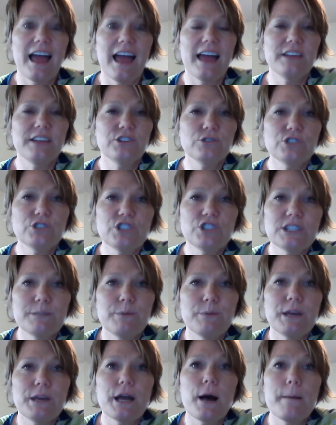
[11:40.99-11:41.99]
And you'll
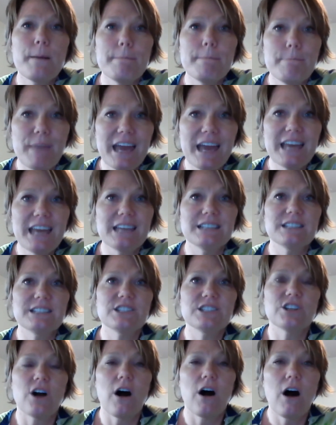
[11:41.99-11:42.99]
just be
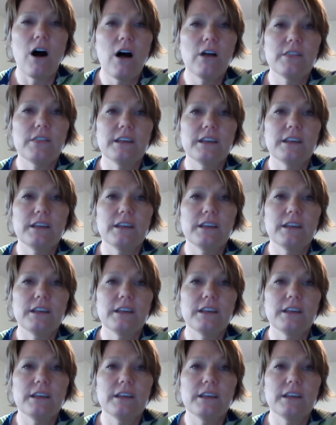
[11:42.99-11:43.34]
amazed at all